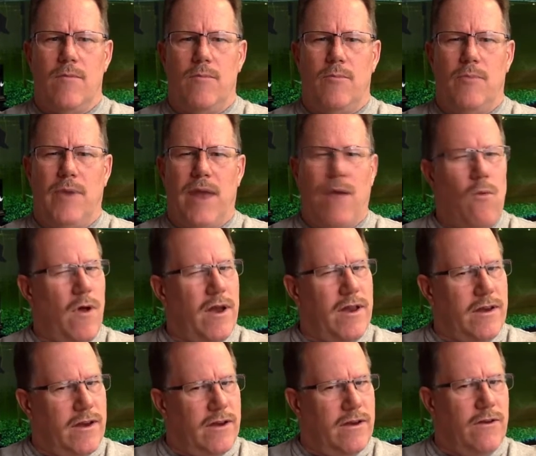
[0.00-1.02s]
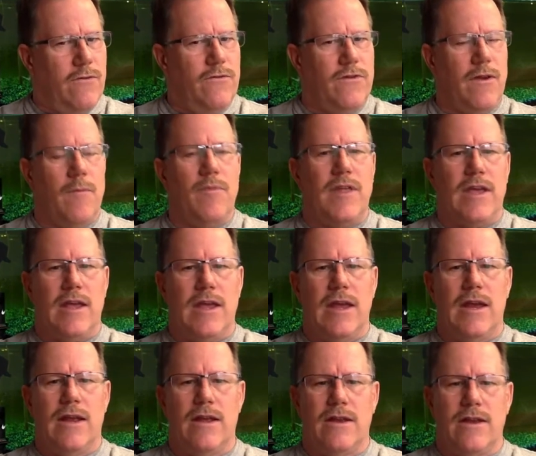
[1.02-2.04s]
But I wanted to do something
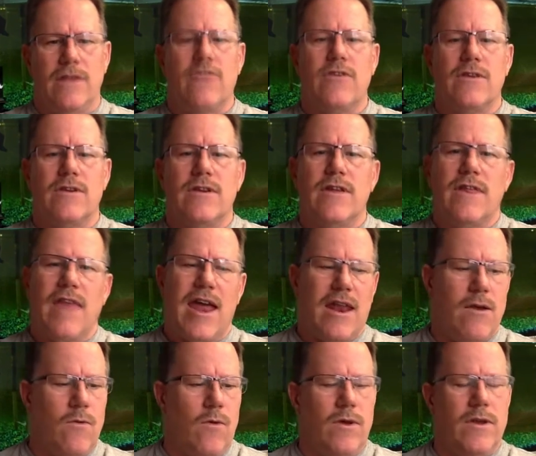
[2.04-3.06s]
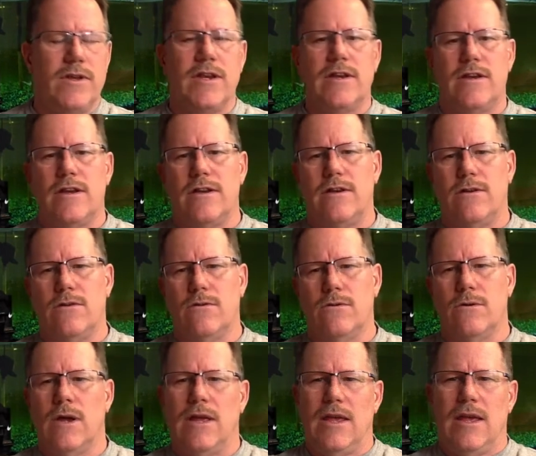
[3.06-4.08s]
in addition to that. I wanted to
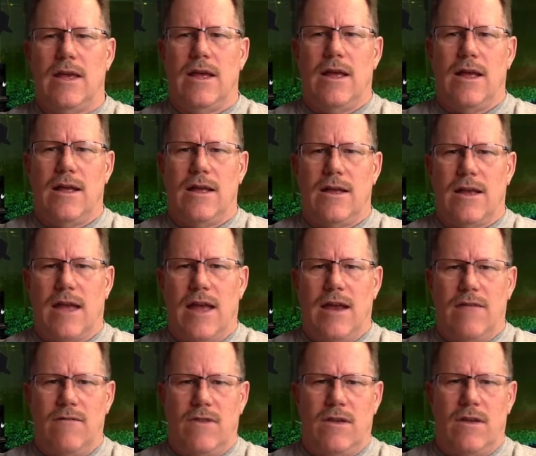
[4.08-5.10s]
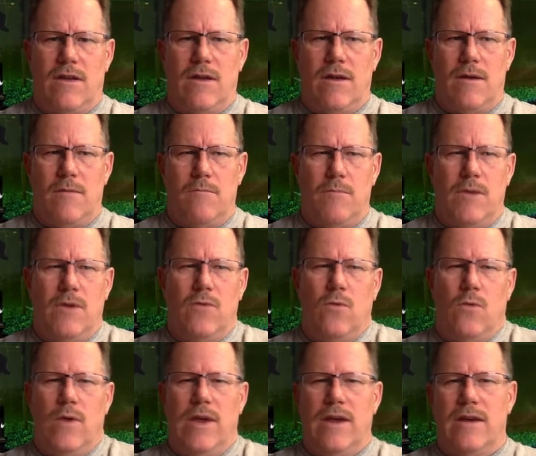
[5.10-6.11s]
do kind of a
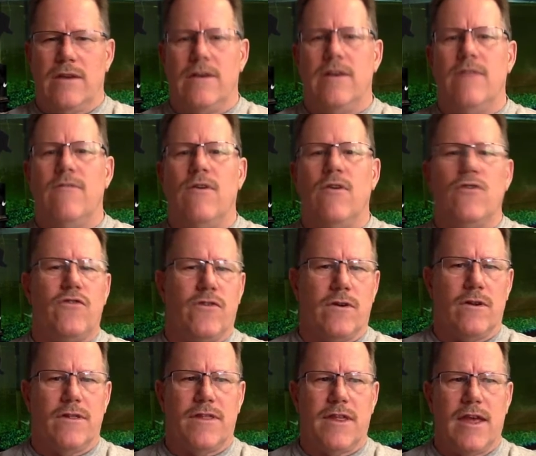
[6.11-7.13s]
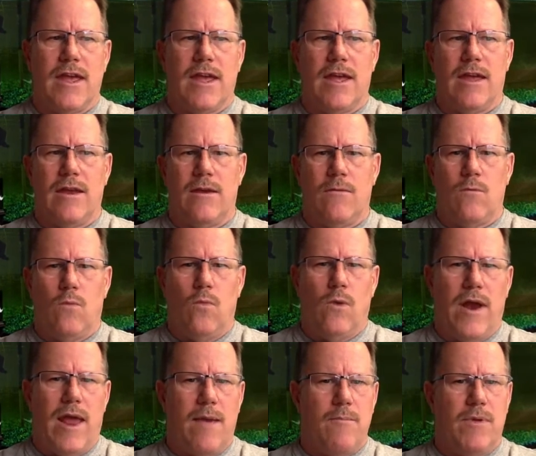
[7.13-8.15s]
midweek devotional thing. And
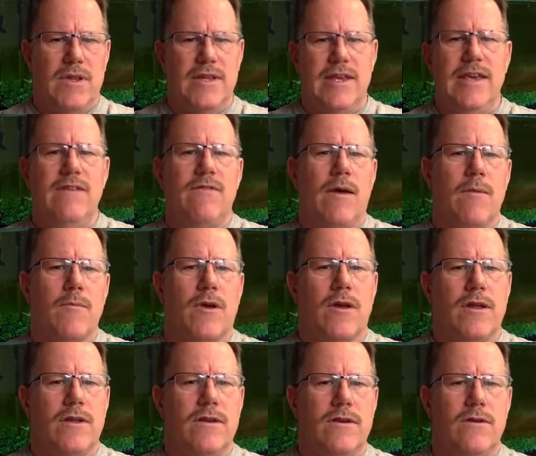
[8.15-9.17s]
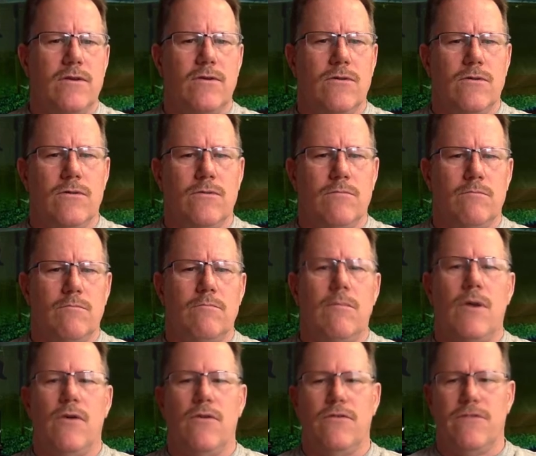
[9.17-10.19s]
what I believe I'm going to do
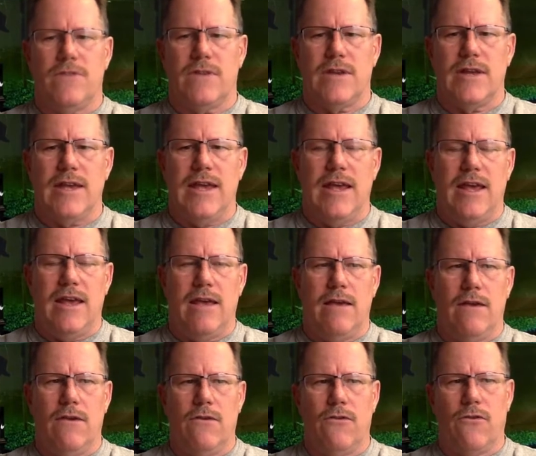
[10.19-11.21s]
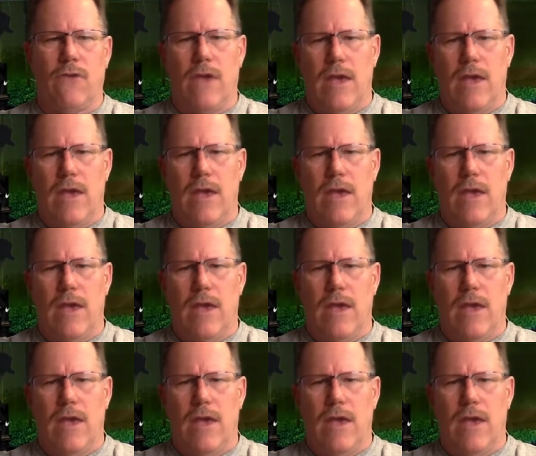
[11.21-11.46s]
mostly is